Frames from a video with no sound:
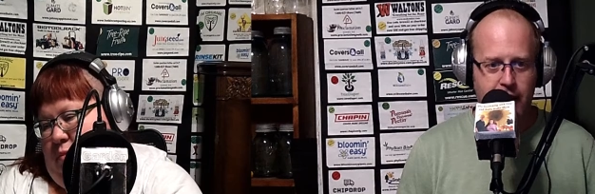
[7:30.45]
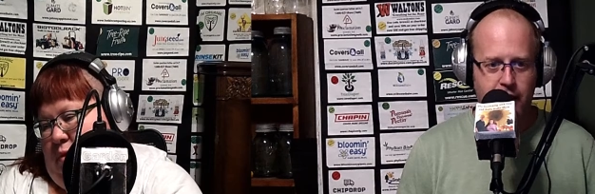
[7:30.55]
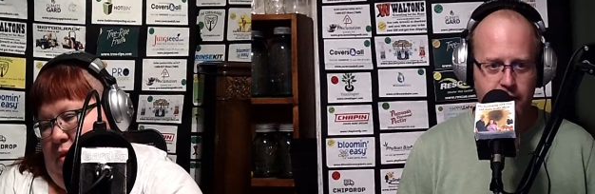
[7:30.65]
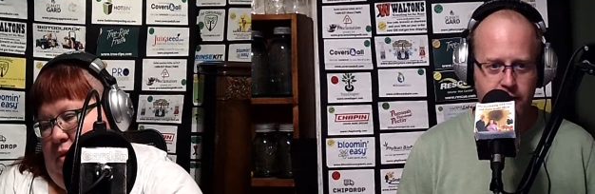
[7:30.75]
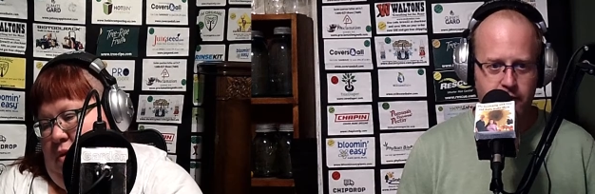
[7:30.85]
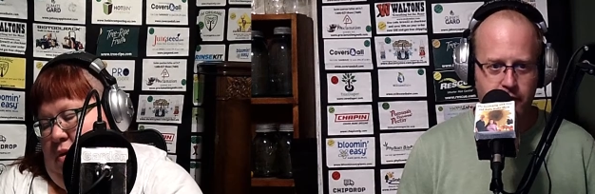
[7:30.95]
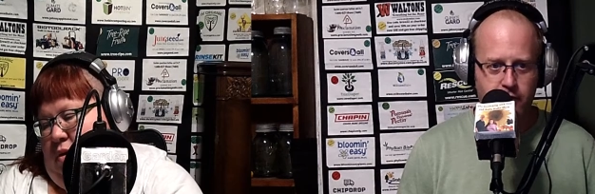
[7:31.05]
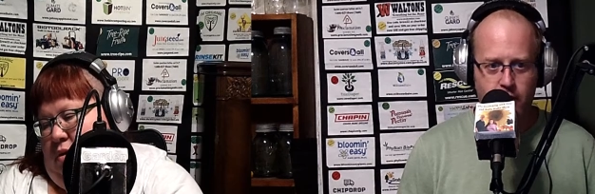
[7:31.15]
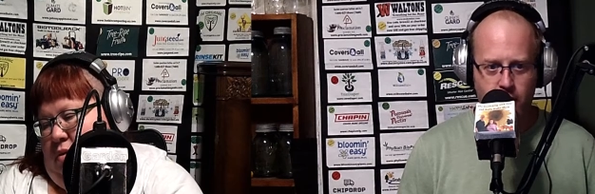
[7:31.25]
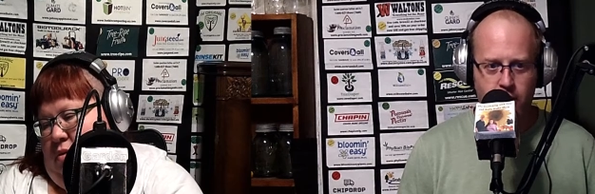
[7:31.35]
Speaker 1: has
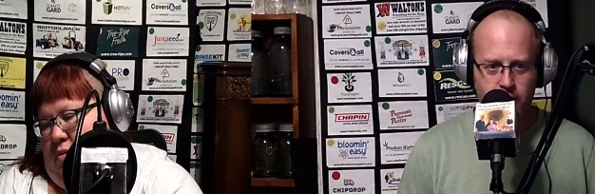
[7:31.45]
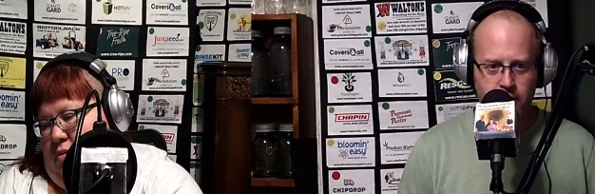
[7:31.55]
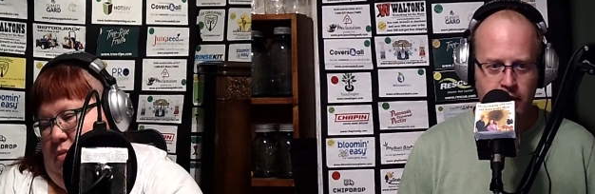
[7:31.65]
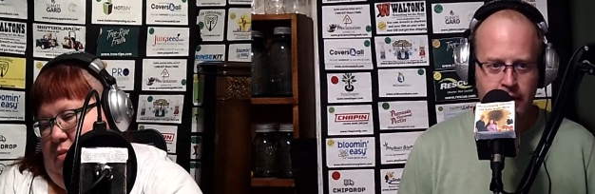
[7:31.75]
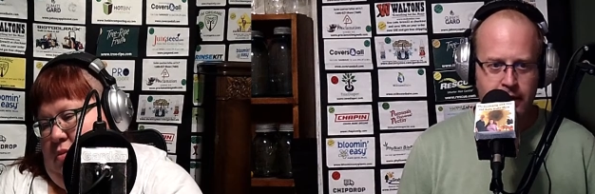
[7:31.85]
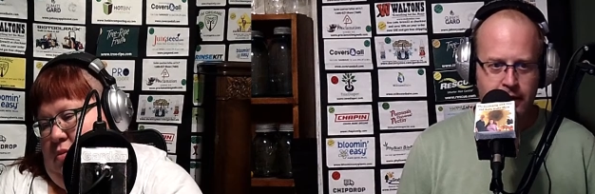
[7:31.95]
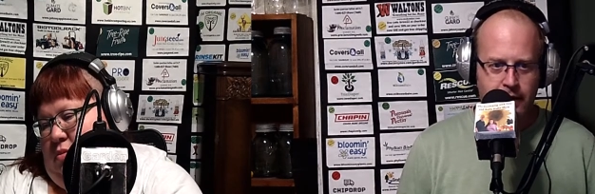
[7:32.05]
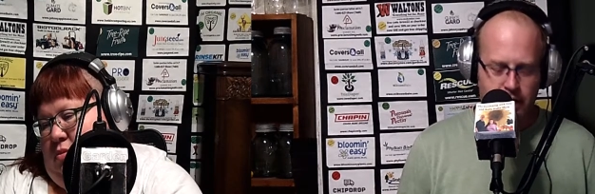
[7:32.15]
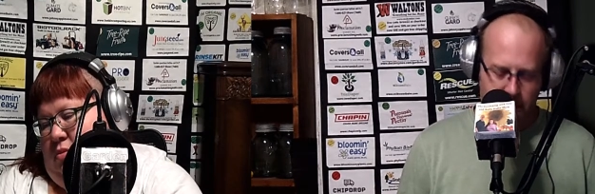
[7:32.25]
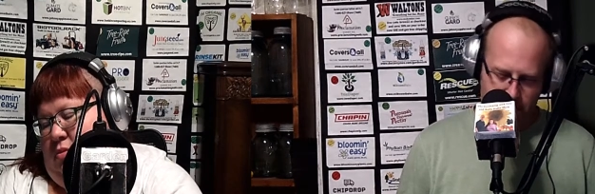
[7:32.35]
there are
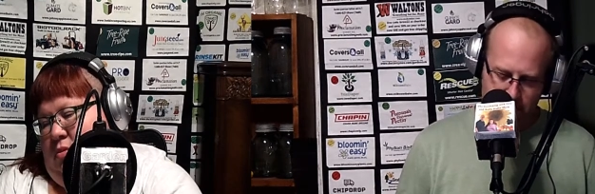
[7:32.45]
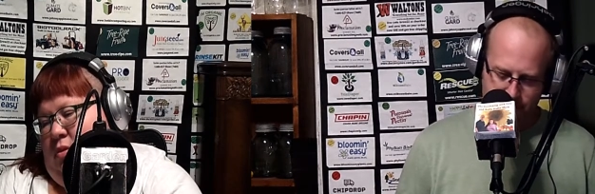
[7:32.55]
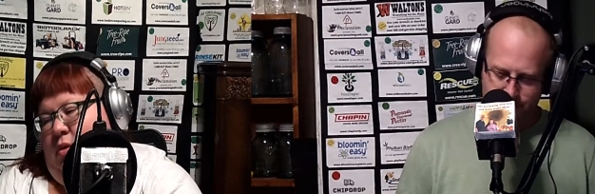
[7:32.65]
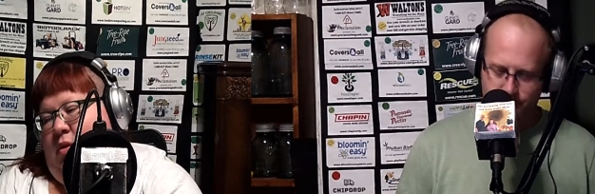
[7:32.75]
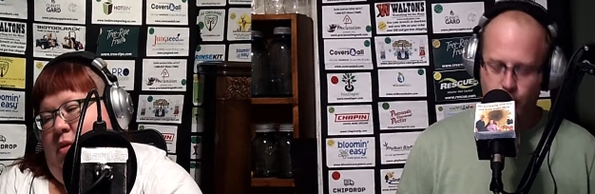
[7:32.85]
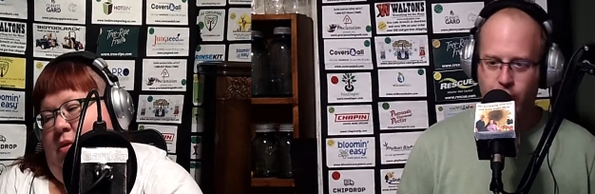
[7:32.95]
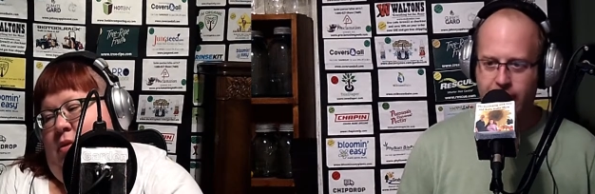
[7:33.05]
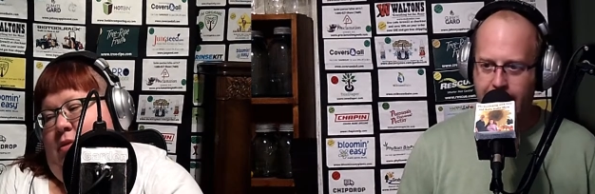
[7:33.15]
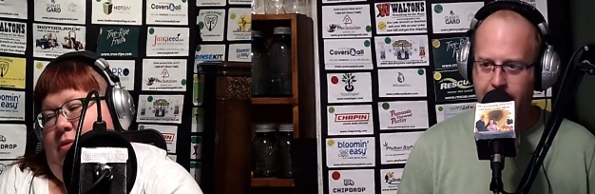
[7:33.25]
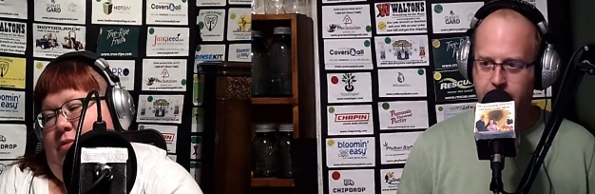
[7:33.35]
um,
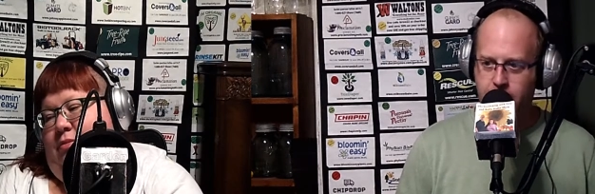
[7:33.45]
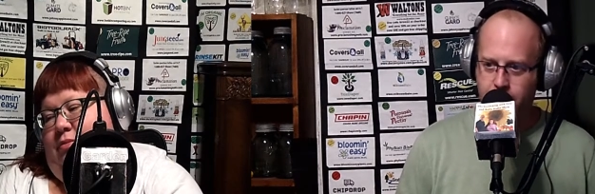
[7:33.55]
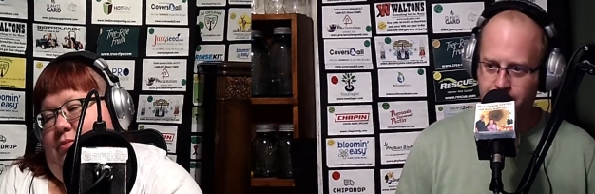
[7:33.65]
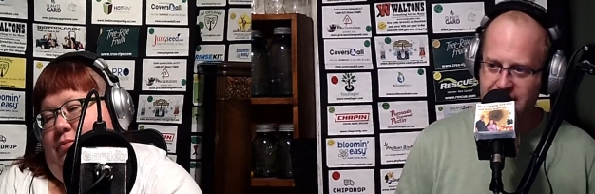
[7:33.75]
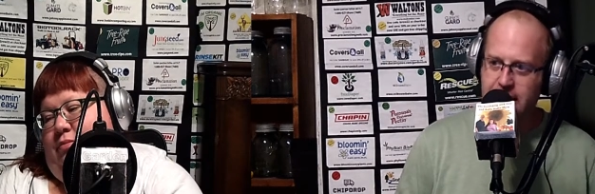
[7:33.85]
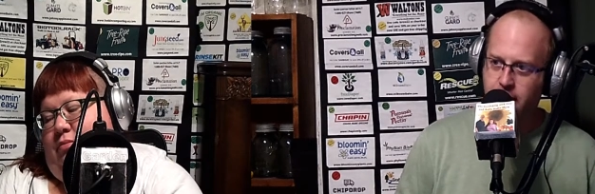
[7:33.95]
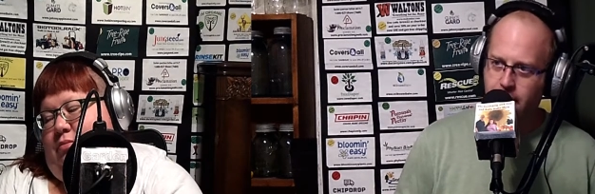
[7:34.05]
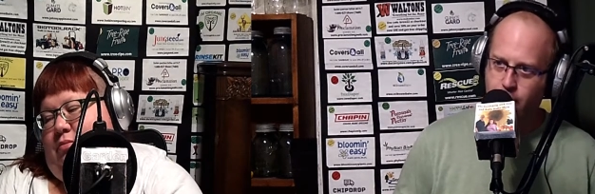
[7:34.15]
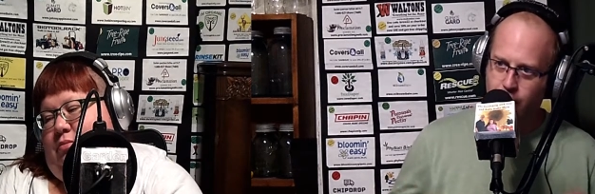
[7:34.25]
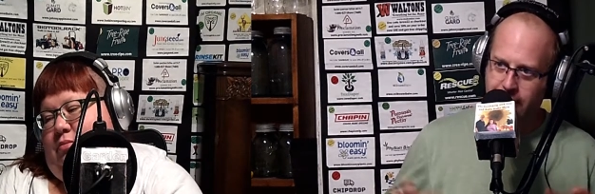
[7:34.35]
organic me
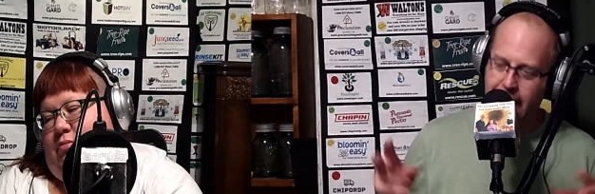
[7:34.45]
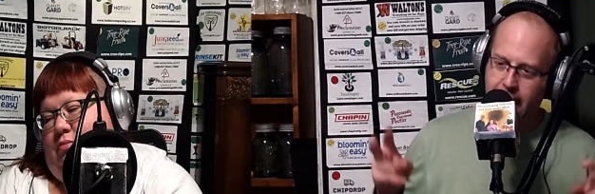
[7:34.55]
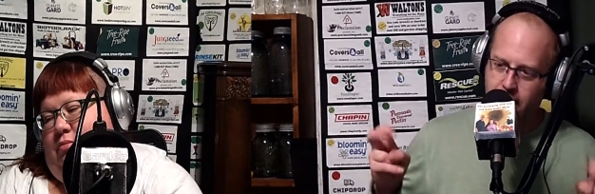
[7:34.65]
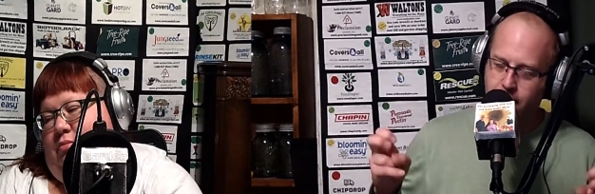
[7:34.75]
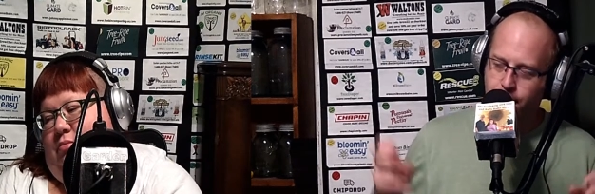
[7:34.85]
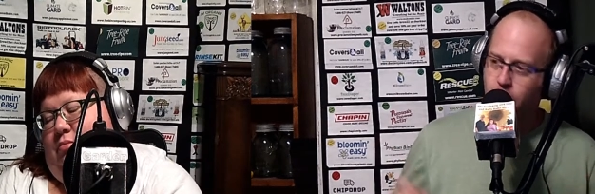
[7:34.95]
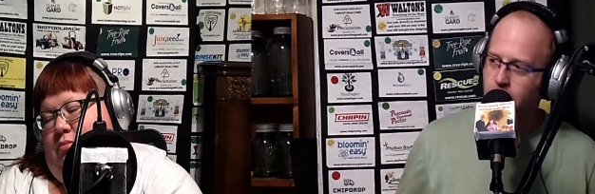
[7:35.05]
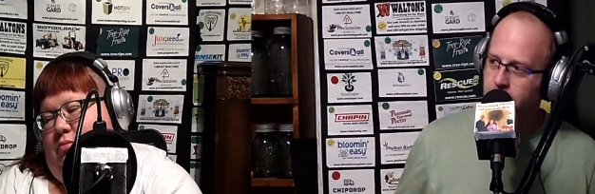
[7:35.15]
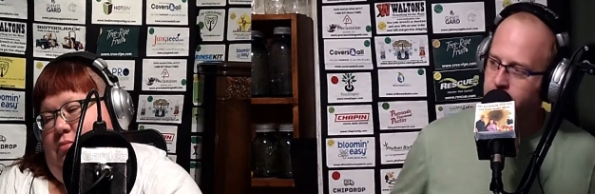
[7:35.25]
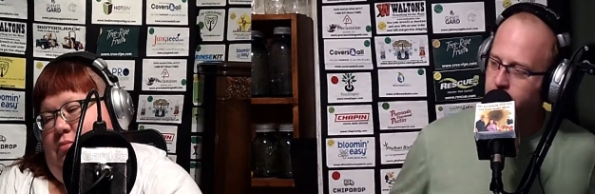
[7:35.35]
organic
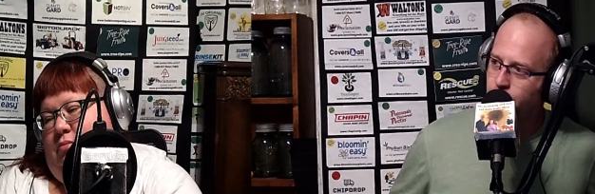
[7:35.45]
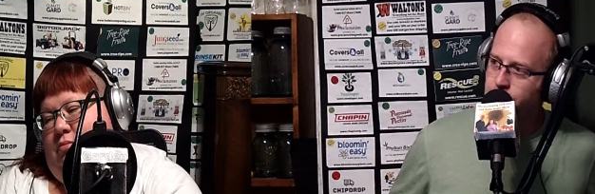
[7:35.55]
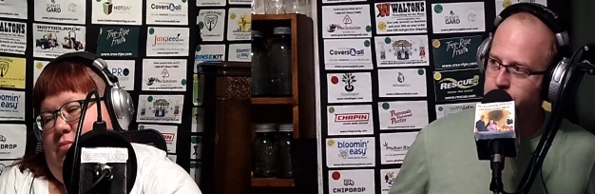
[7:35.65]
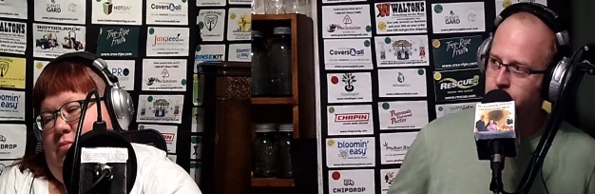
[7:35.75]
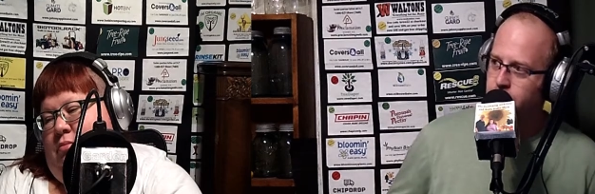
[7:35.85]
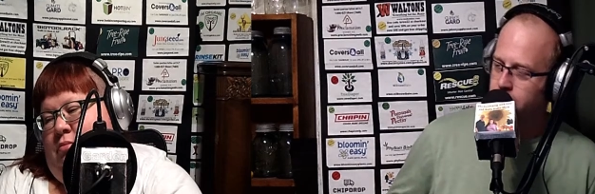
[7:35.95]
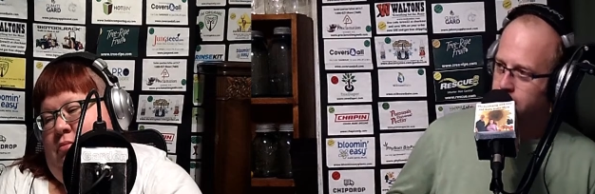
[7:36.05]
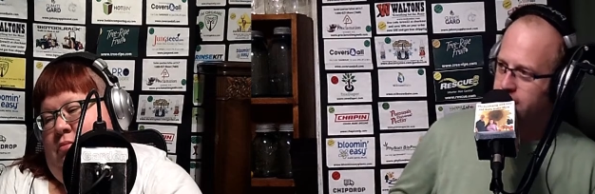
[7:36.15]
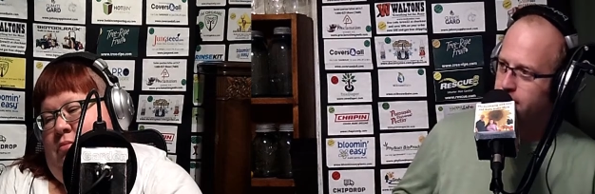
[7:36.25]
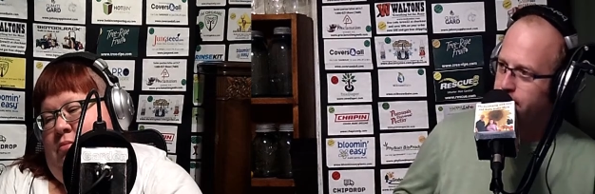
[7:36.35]
products in which you
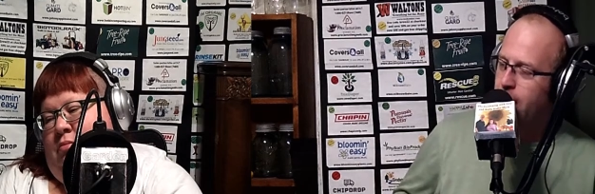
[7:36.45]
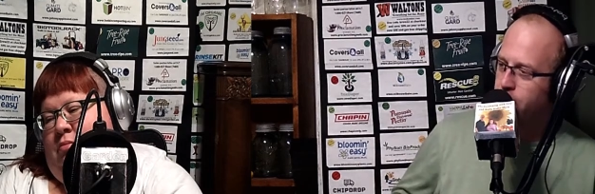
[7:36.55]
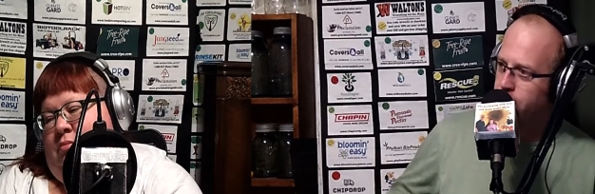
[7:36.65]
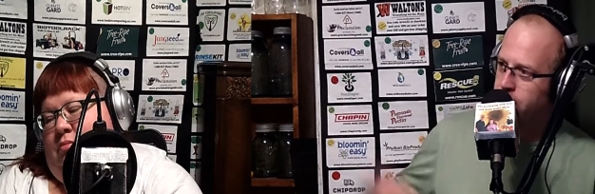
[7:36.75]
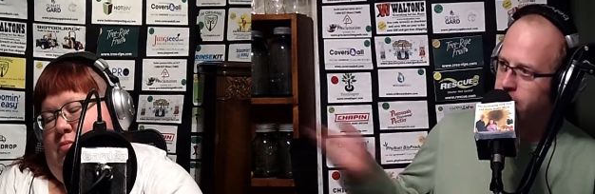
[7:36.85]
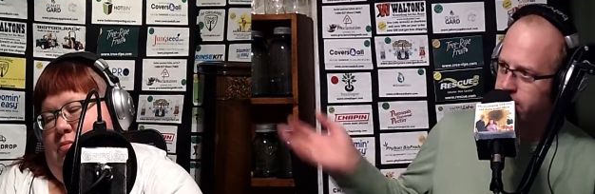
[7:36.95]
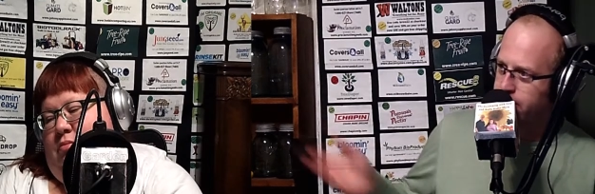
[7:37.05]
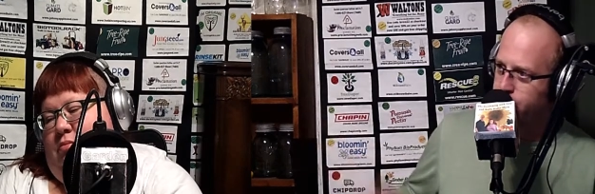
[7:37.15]
can it's a powder you can